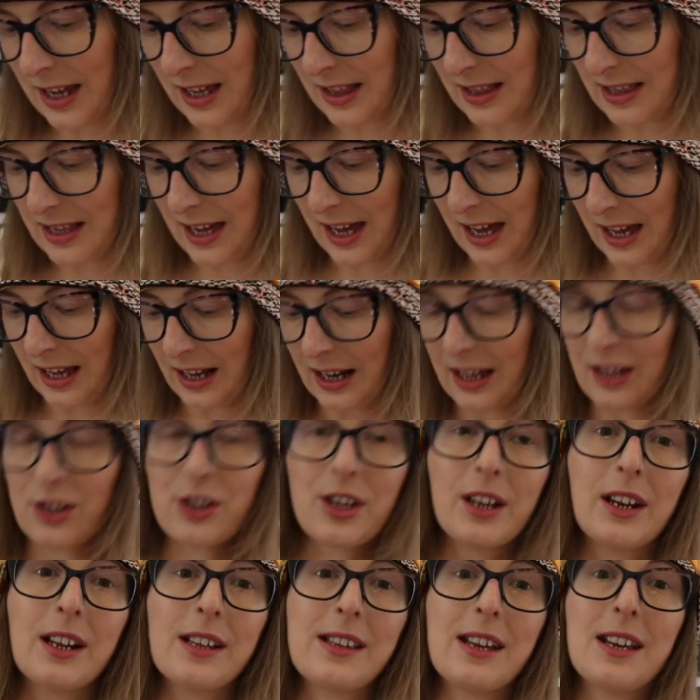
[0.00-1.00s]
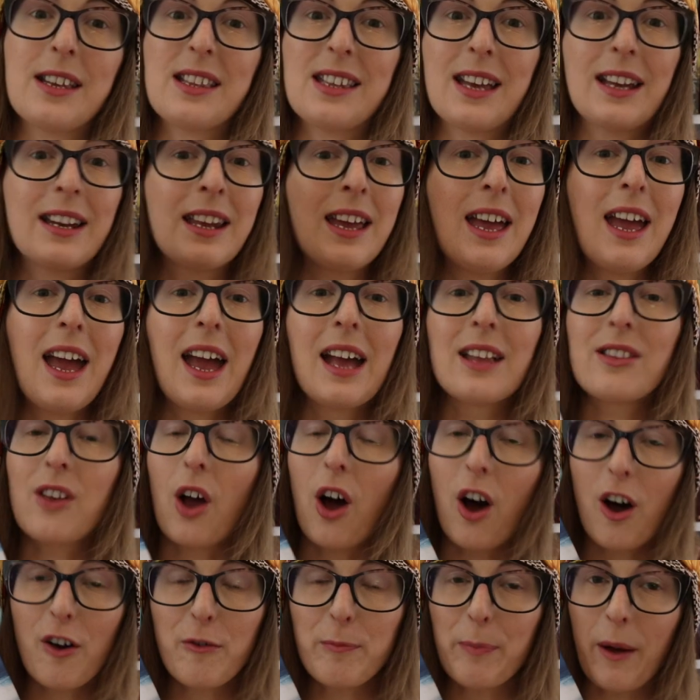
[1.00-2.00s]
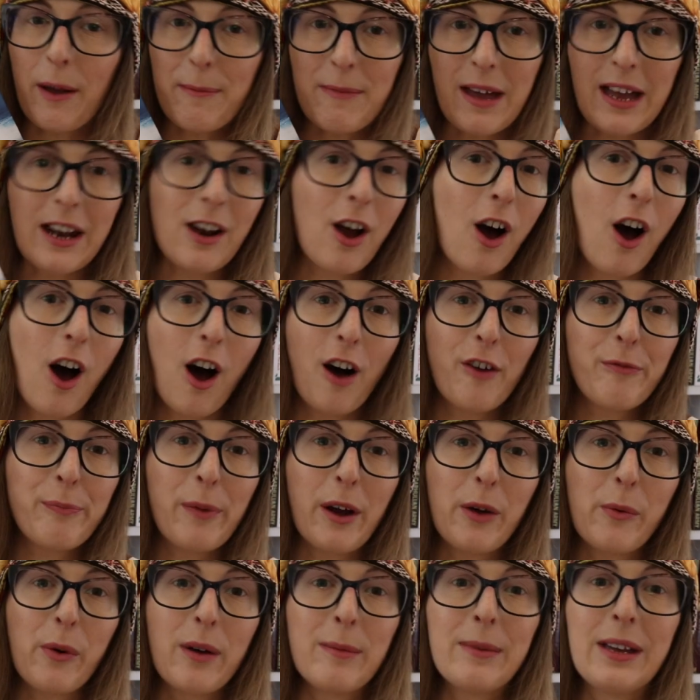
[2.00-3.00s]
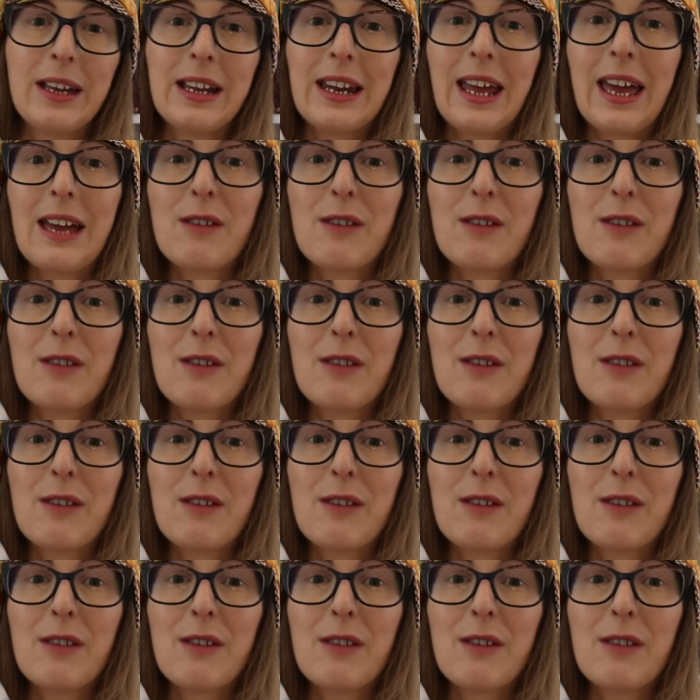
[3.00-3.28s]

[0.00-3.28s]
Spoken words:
into English. And as I said, it's half by men, half by women.